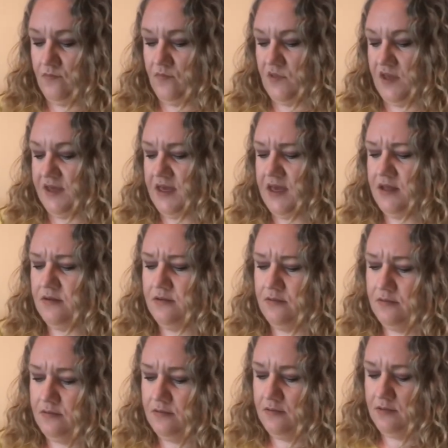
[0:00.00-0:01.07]
Again,
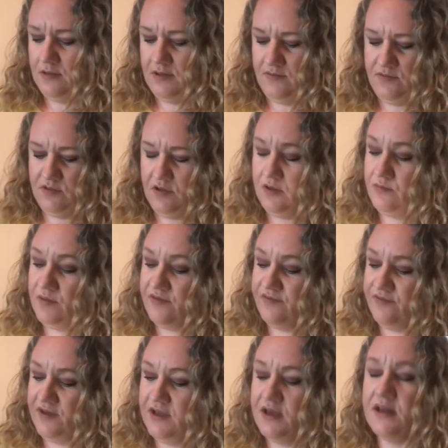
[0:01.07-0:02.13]
I dug my
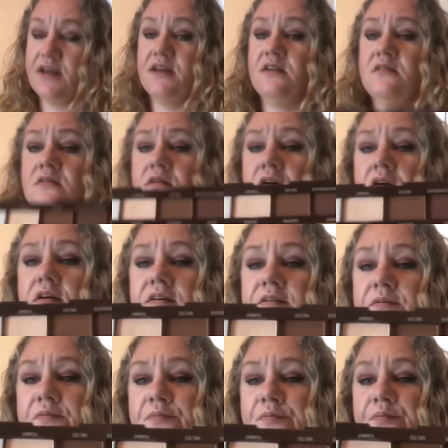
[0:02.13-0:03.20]
finger in,
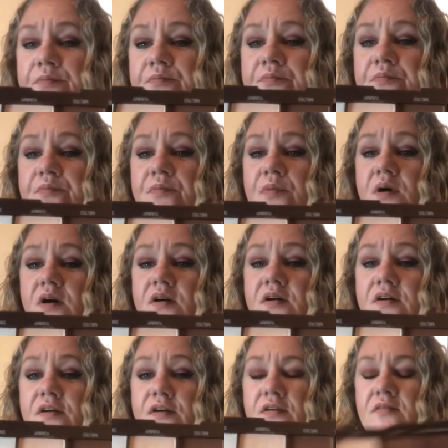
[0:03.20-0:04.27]
but
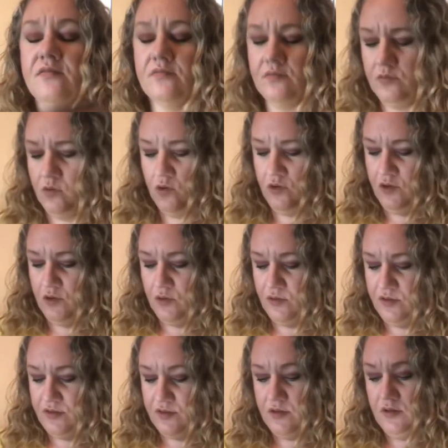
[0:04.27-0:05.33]
not
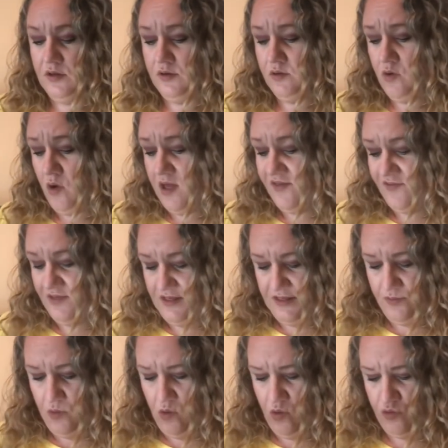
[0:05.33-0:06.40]
used, not even
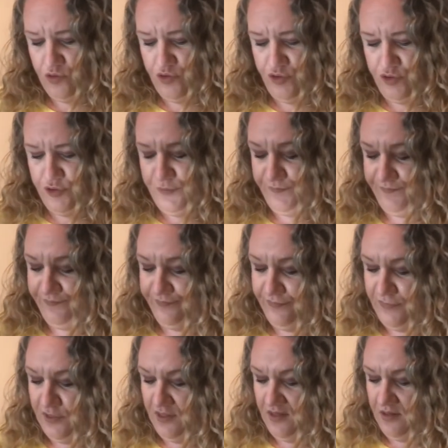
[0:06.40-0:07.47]
swatched.
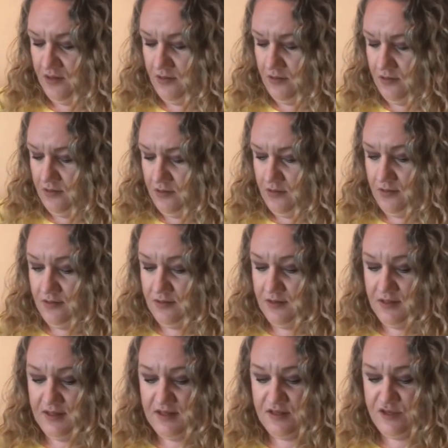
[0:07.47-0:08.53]
Yeah,
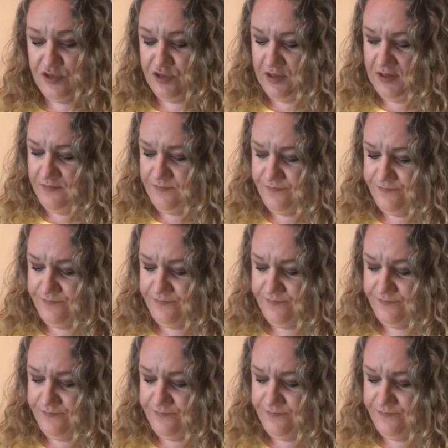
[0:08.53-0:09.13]
that's a shame.